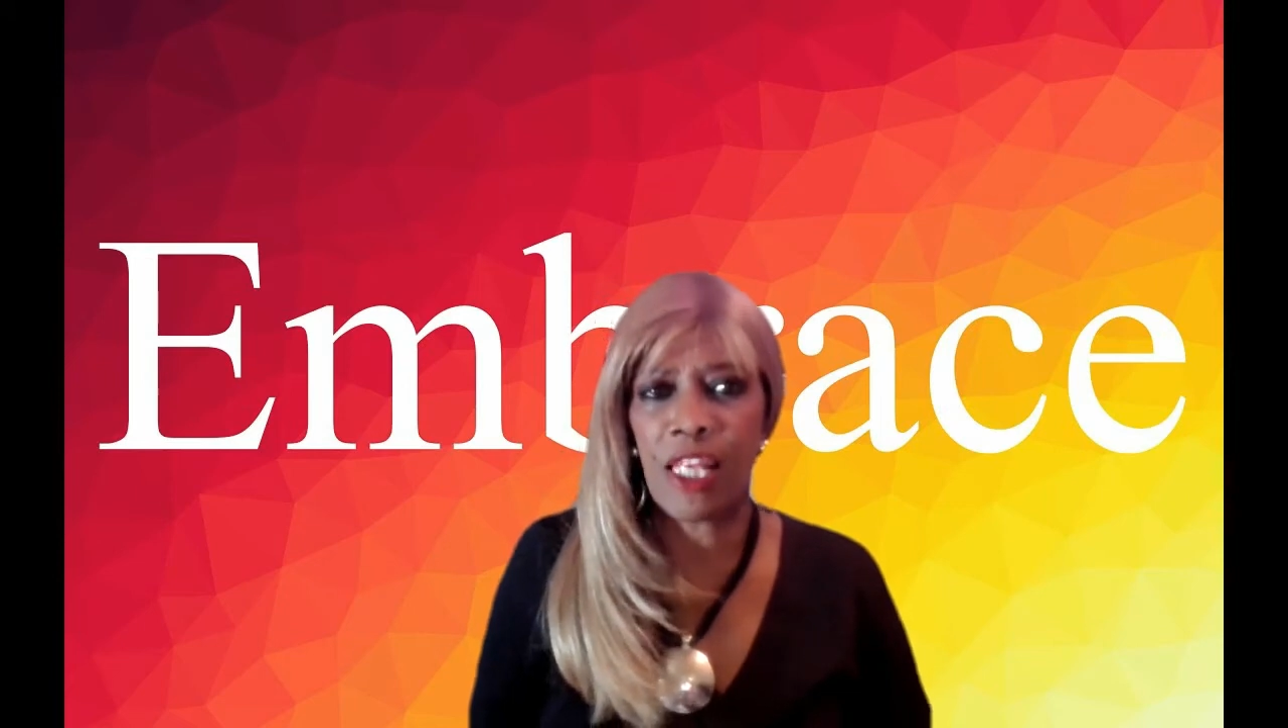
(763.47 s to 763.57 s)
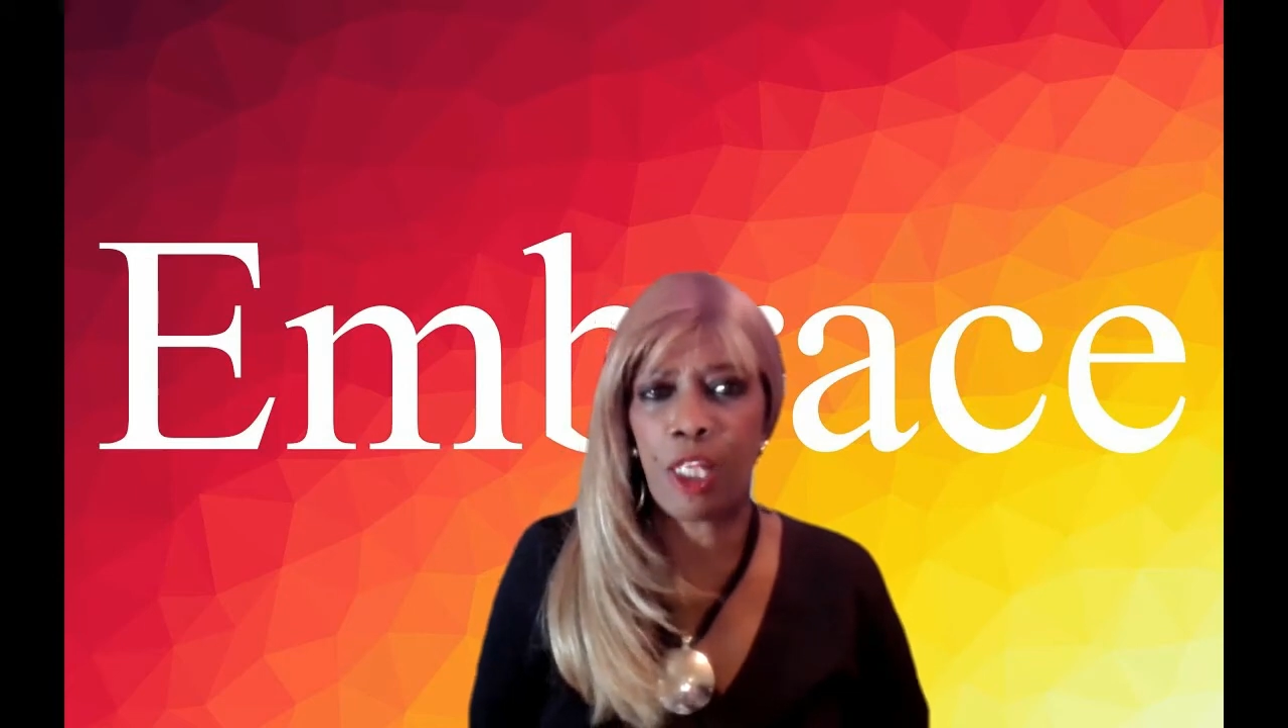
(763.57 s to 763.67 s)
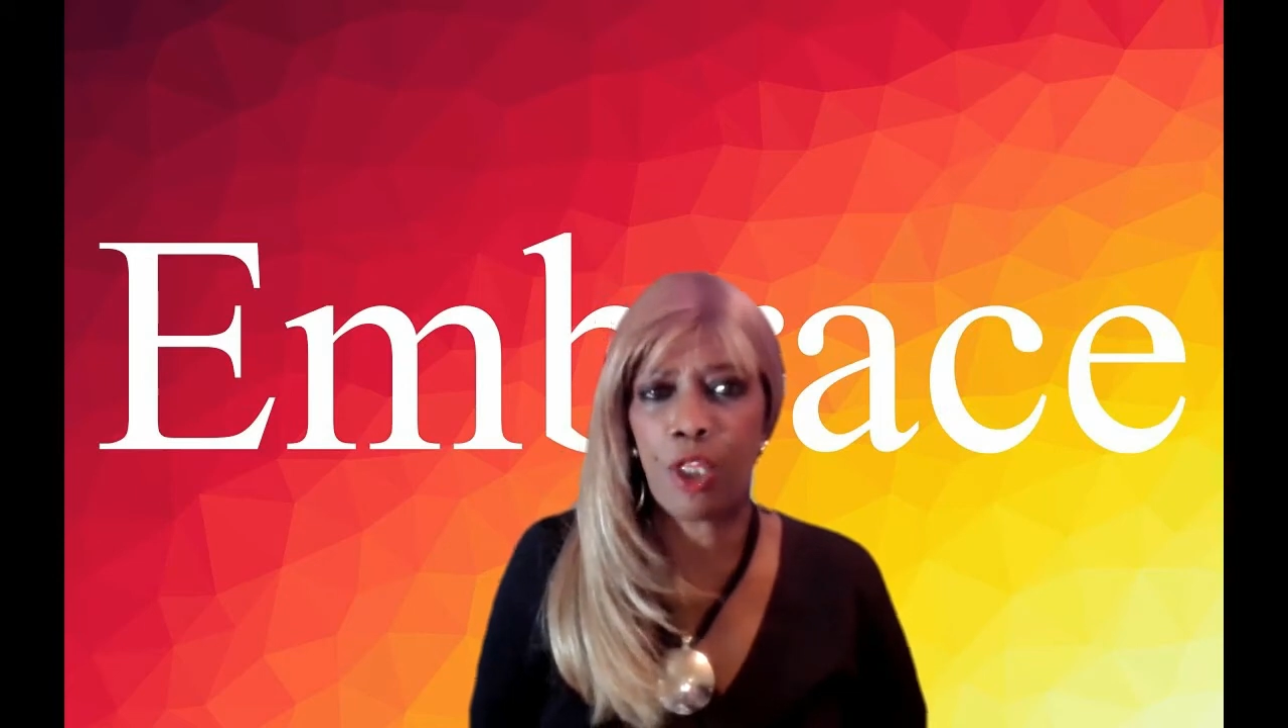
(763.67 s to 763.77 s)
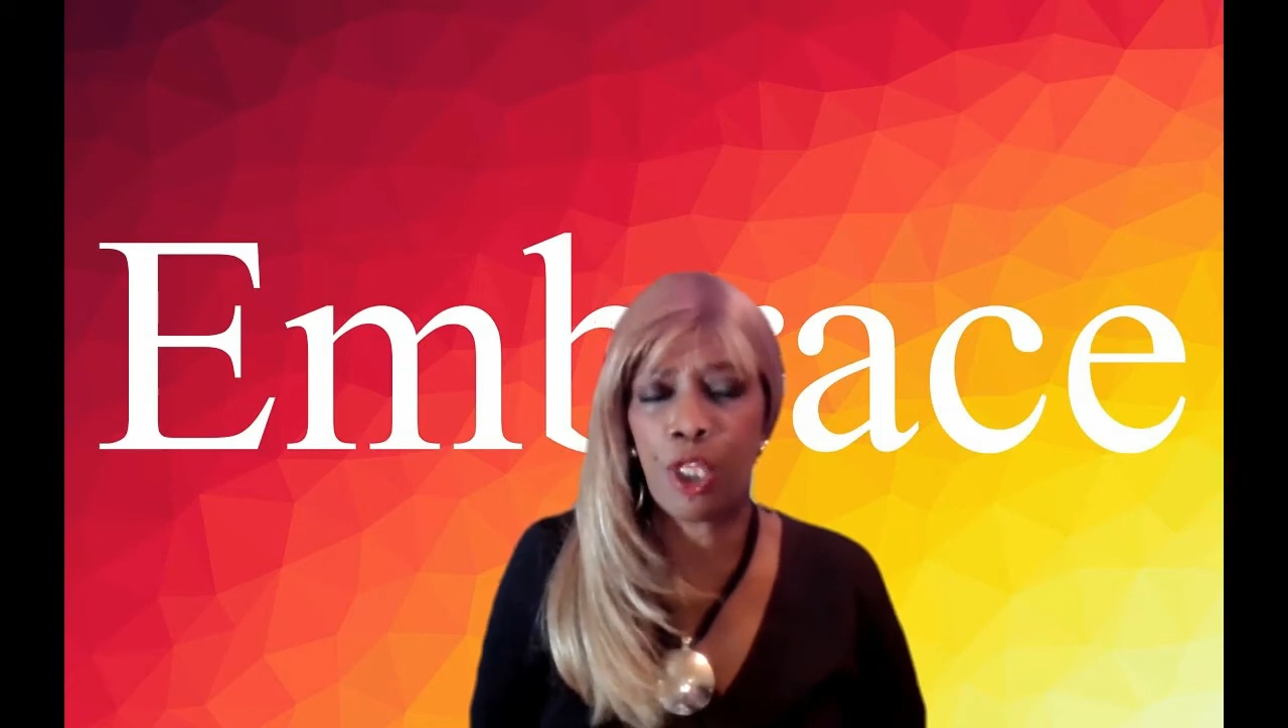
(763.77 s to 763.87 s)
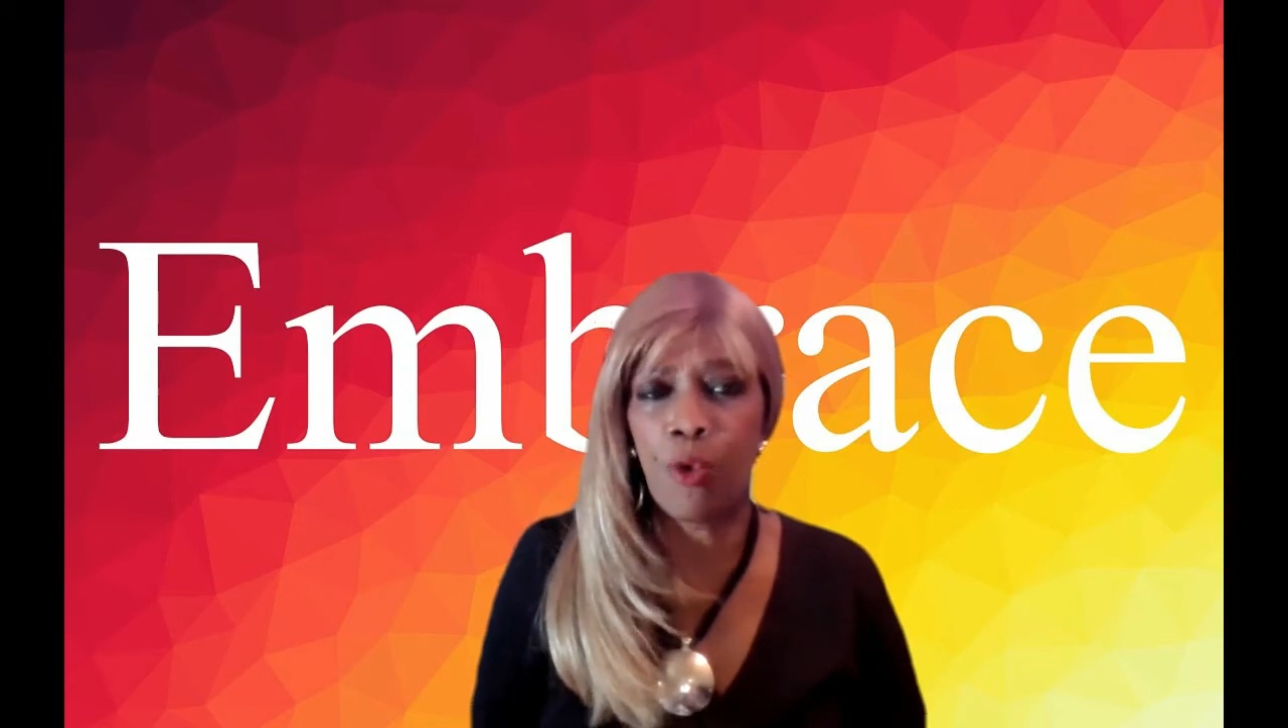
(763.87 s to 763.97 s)

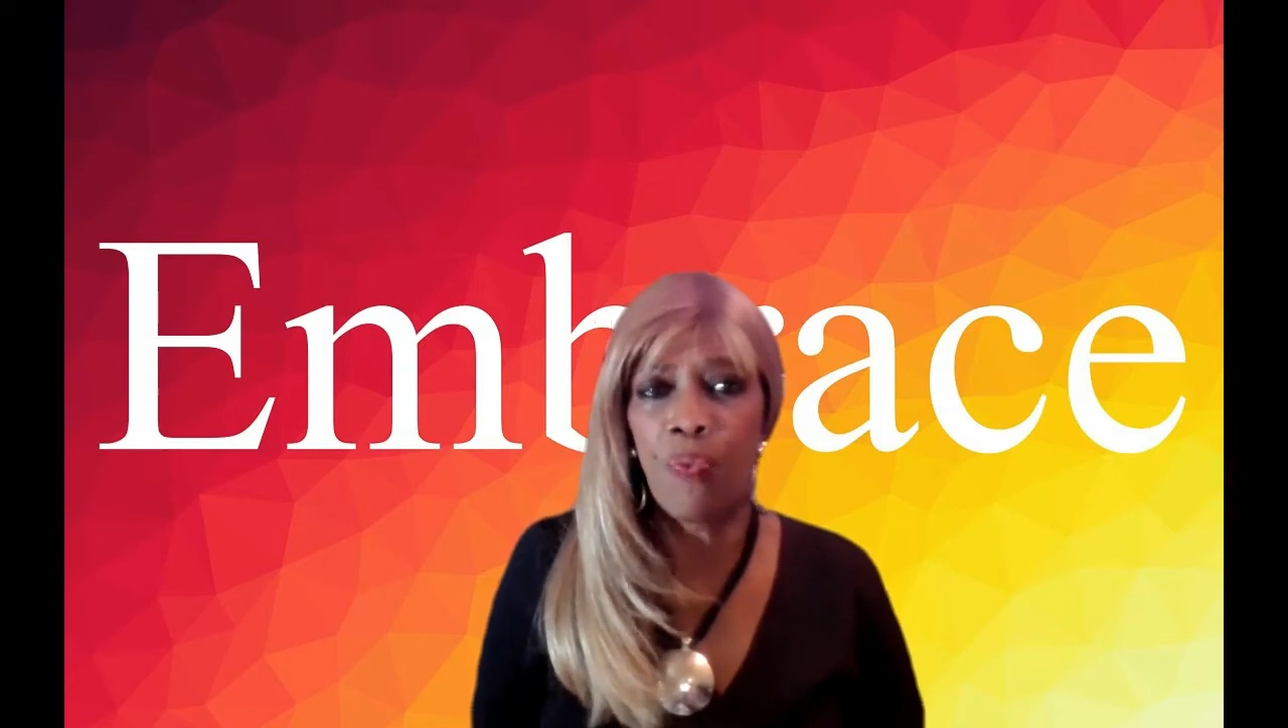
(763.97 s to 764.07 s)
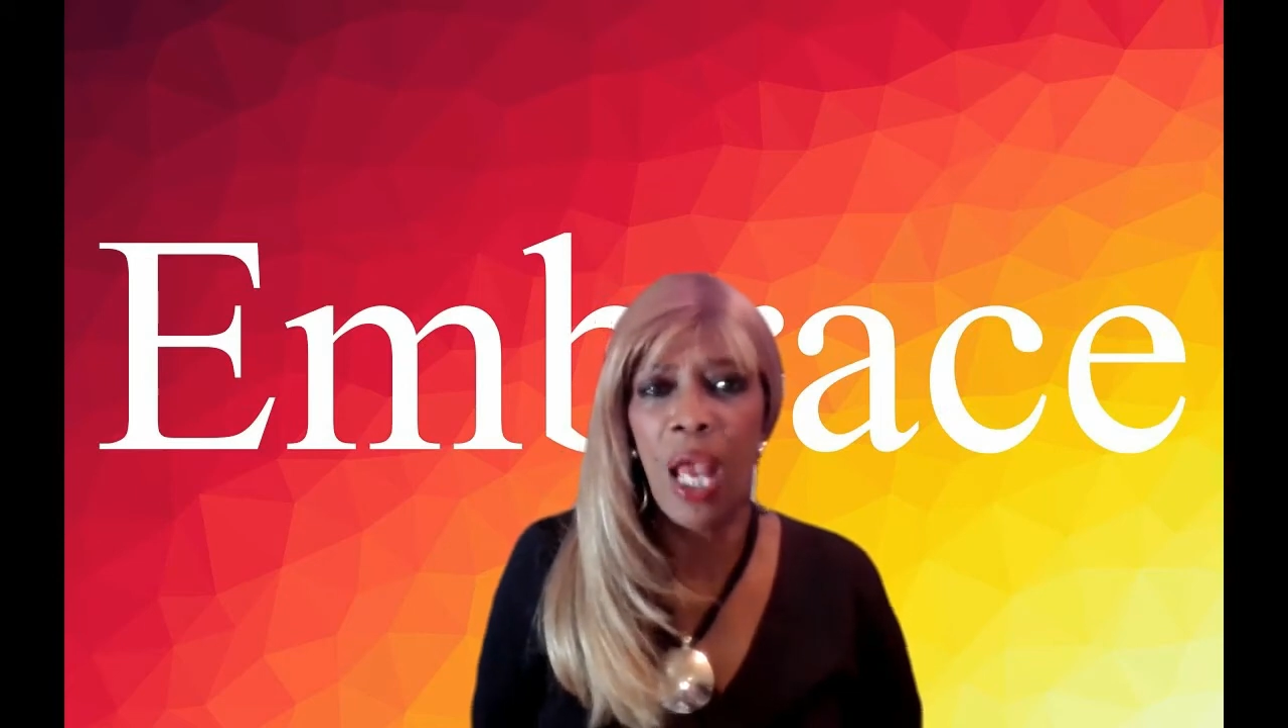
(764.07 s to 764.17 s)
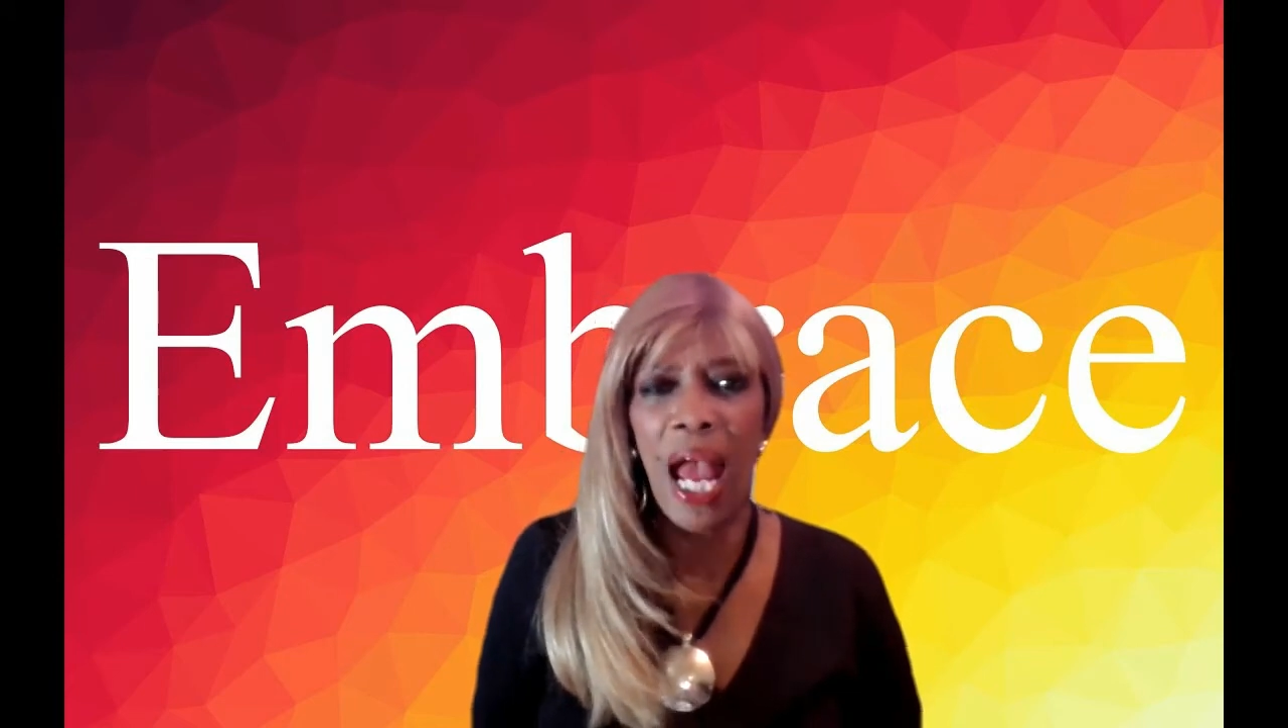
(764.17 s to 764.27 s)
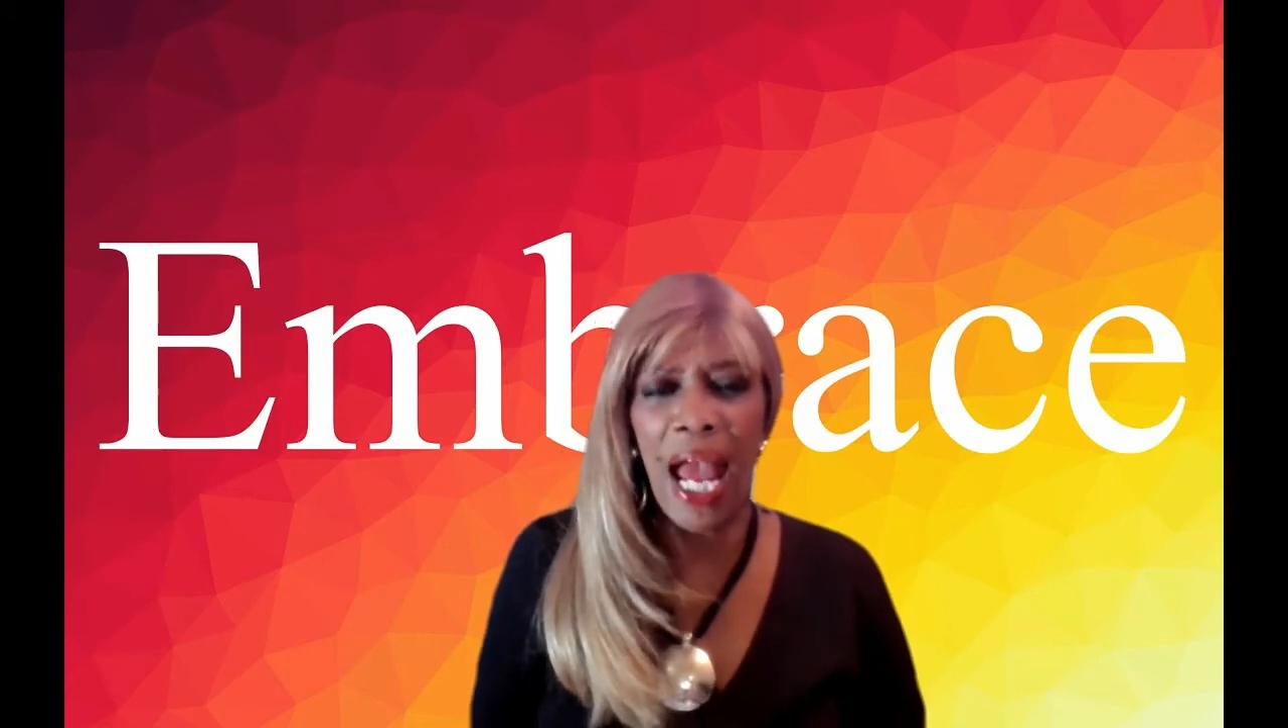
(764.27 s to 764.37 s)
visit you."